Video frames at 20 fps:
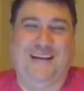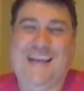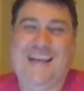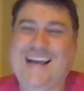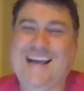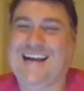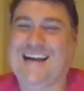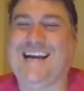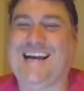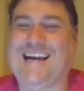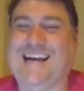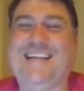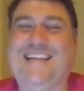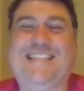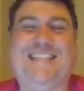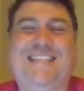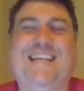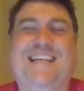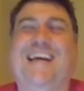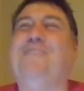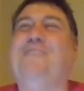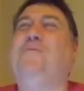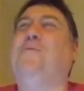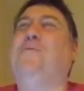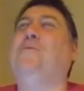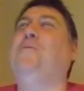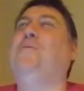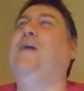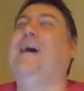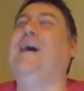I
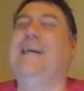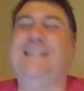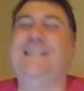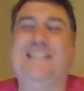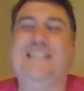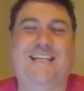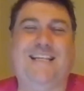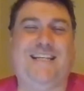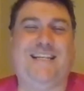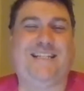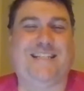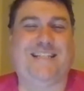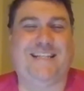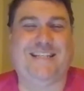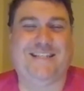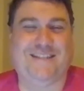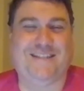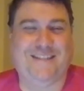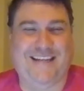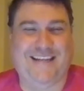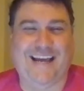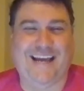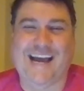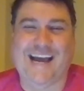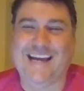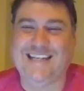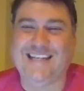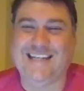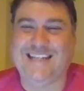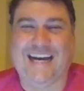will watch this until the day
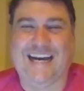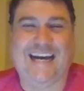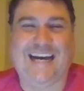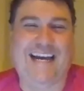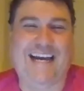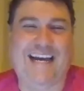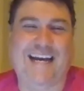I die.